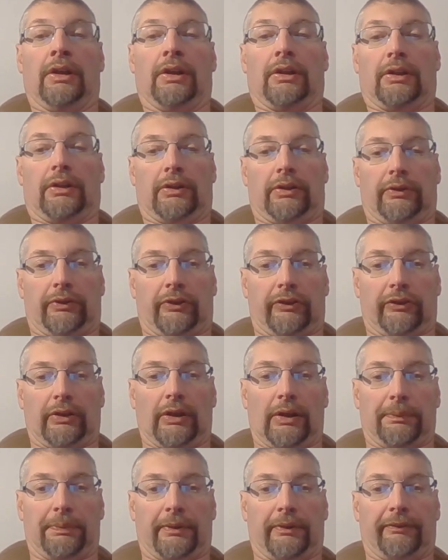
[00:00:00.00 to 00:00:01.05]
You're
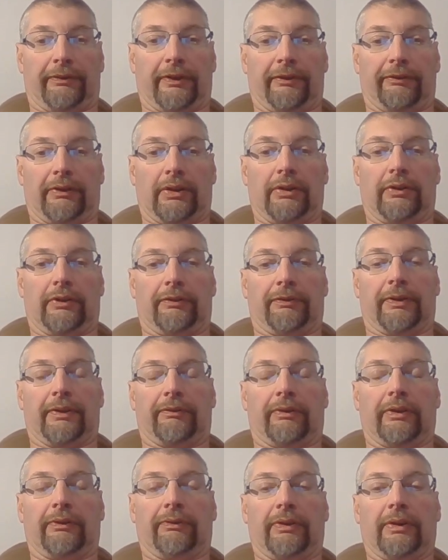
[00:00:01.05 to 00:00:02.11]
stopping 15 to
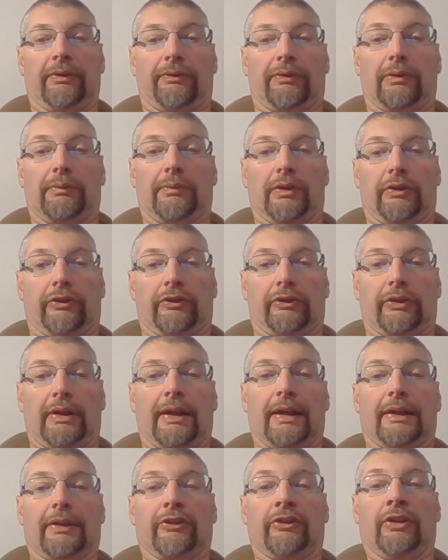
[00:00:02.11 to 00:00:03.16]
50 feet from those
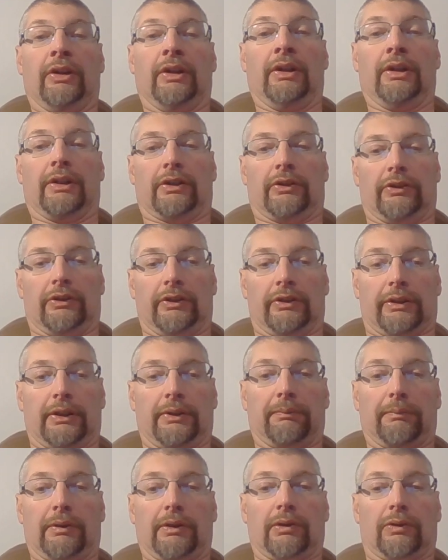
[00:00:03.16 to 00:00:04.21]
tracks. You're
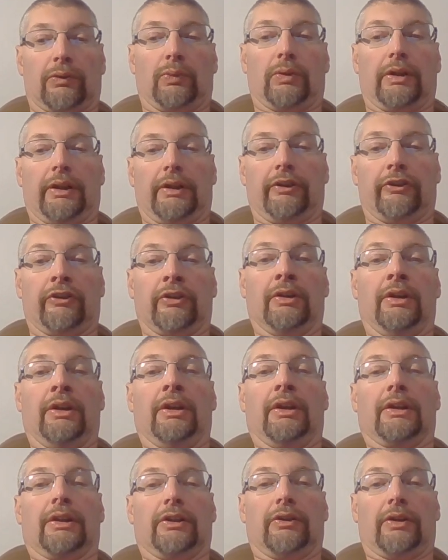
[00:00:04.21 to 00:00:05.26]
looking both ways.
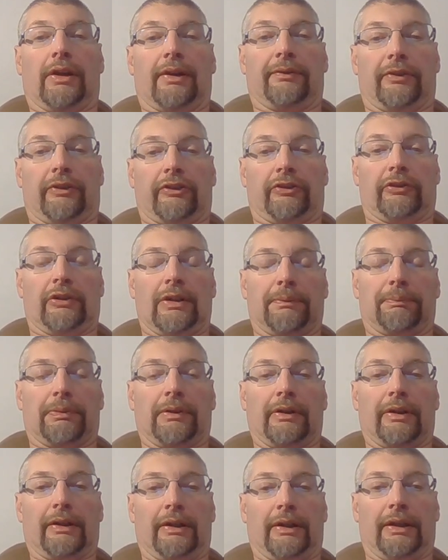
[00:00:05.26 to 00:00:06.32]
You have a
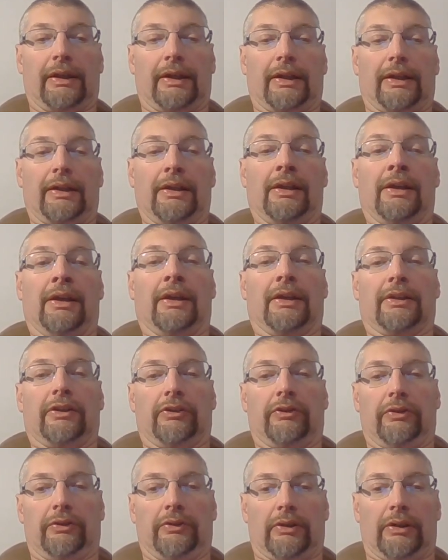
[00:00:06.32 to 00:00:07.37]
stoplight ahead. You
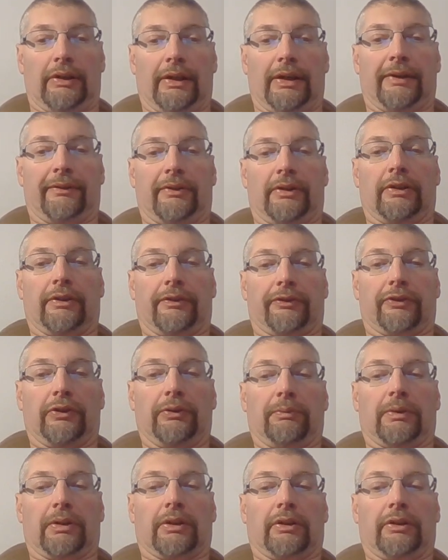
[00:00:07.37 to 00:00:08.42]
do not have enough
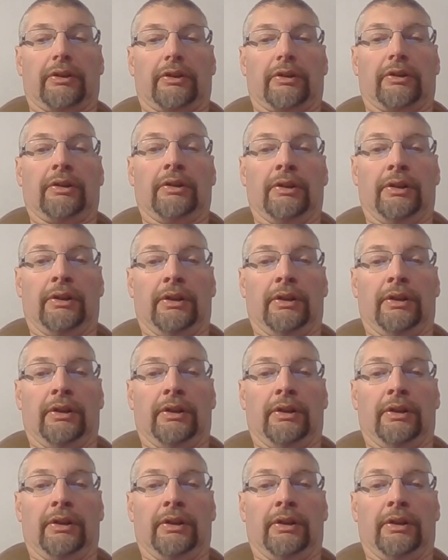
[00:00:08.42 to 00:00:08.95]
room to clear.